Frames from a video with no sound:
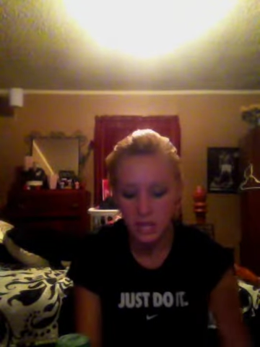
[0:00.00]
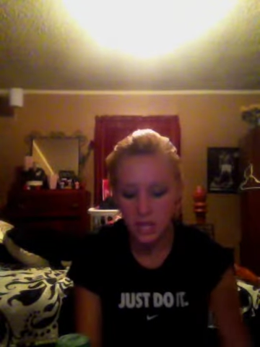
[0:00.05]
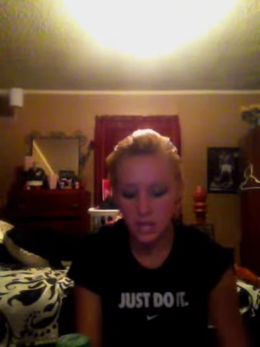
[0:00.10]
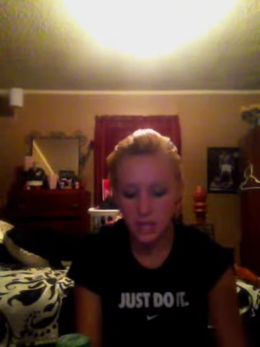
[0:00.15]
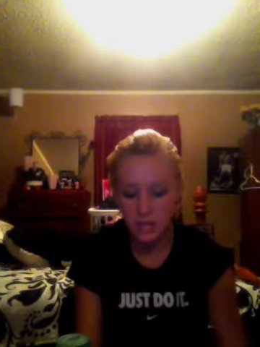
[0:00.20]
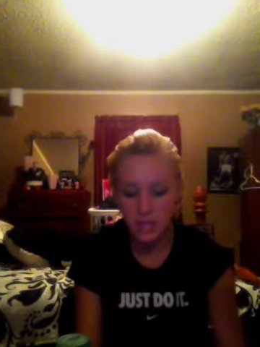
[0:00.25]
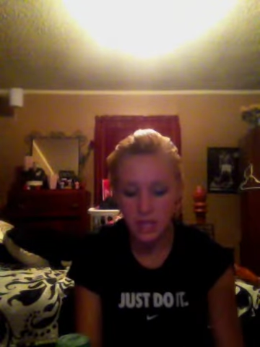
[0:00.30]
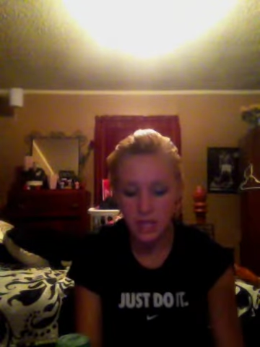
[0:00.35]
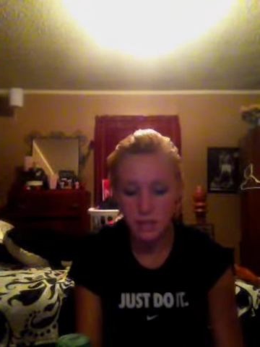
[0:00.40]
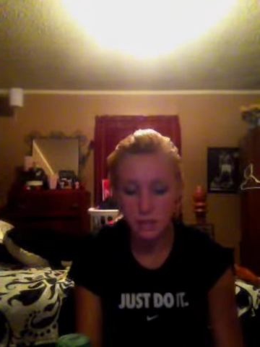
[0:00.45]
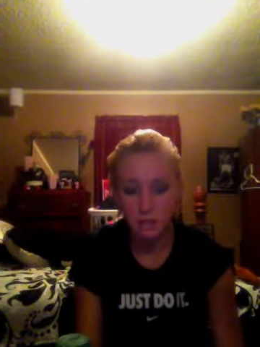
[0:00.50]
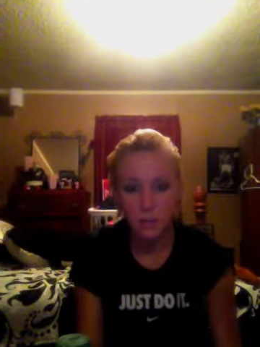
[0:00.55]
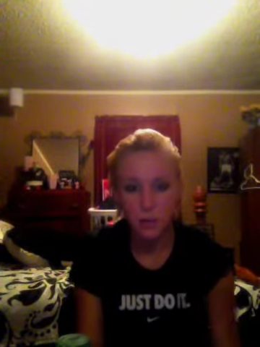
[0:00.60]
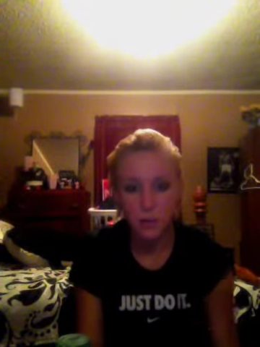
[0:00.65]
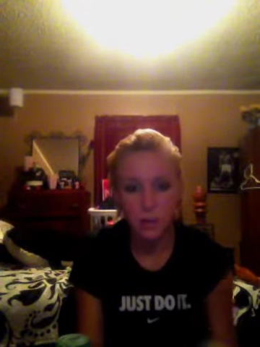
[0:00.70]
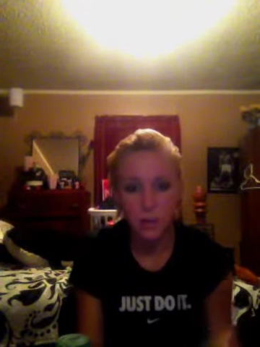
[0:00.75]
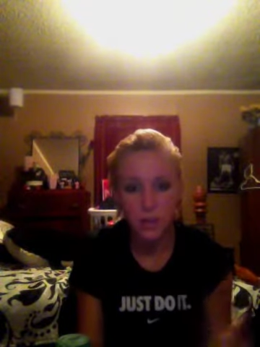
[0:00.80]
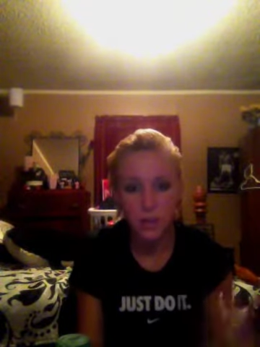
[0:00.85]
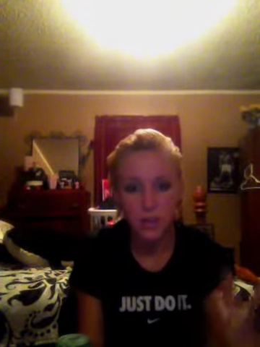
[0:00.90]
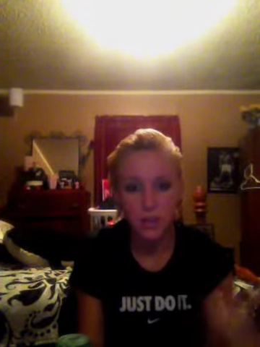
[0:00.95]
less
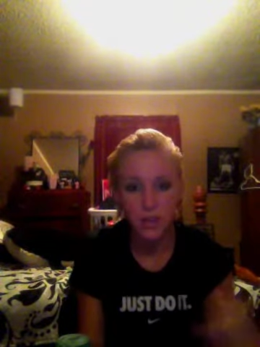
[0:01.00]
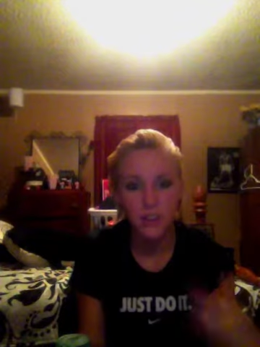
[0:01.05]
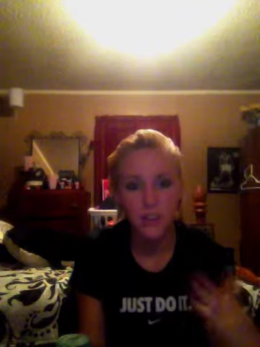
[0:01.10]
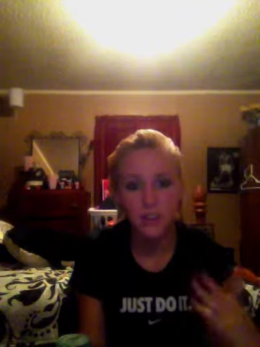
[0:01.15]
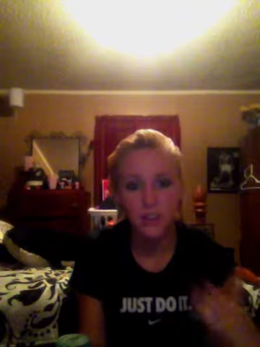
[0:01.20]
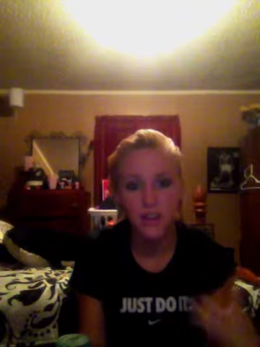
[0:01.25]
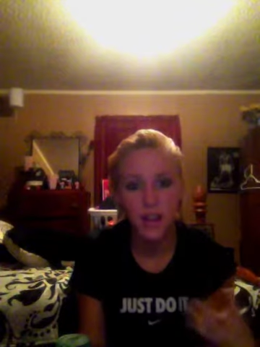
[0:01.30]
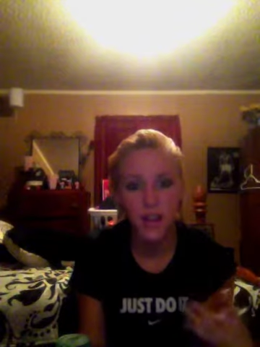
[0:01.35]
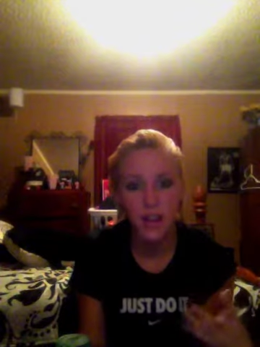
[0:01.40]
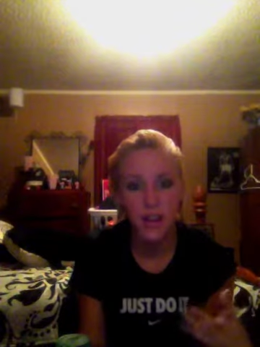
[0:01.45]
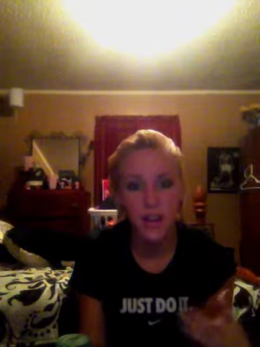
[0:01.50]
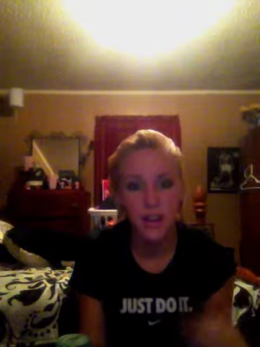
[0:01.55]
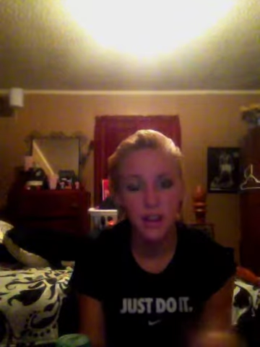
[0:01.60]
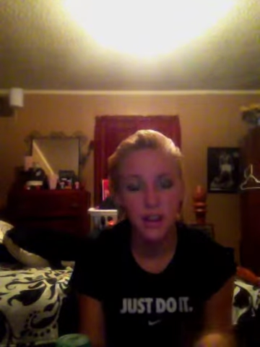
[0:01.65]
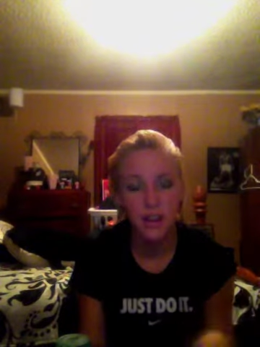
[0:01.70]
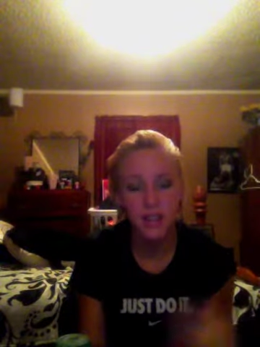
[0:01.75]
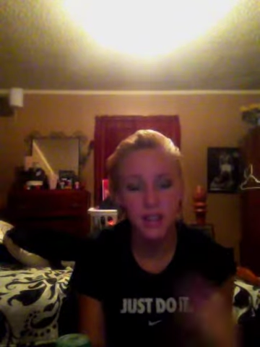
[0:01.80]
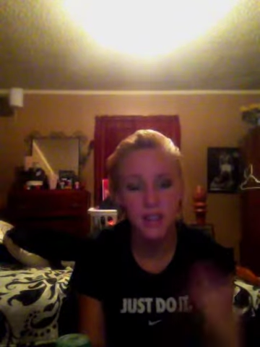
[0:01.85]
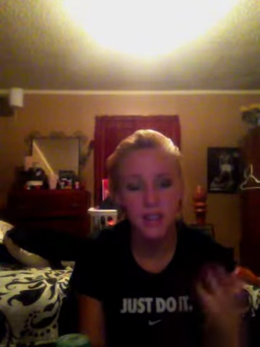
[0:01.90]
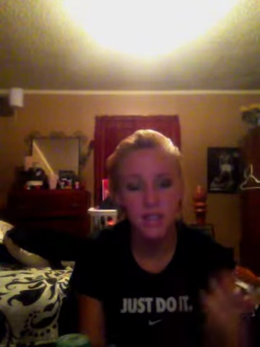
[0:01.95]
pulling on your hair
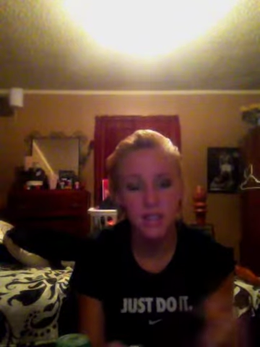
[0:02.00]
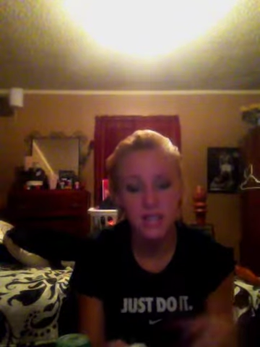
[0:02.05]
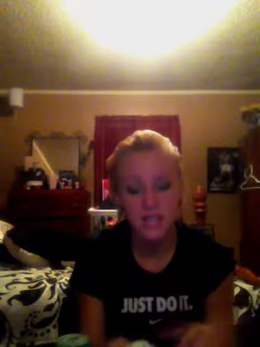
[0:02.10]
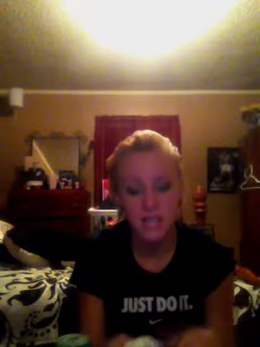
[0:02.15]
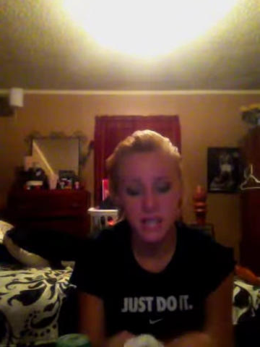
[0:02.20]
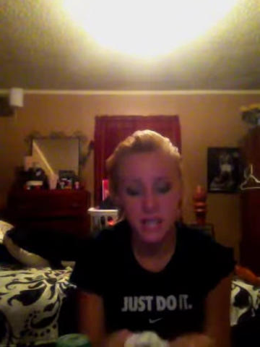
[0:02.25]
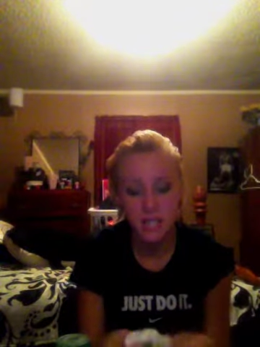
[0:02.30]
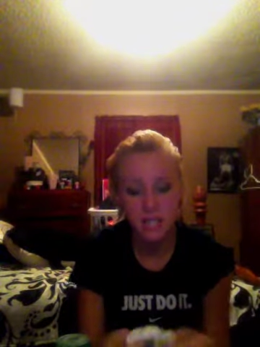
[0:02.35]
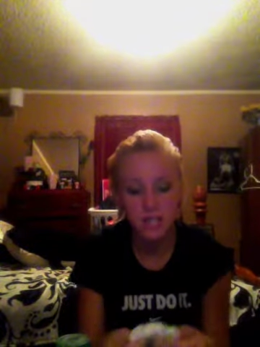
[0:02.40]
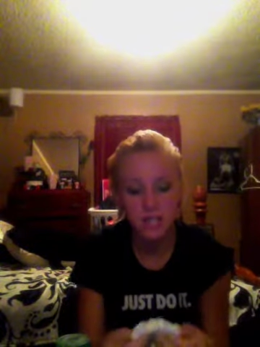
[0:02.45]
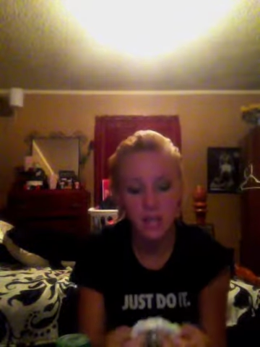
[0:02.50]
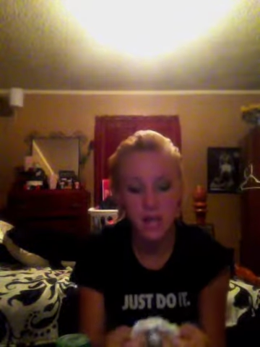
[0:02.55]
and less tense.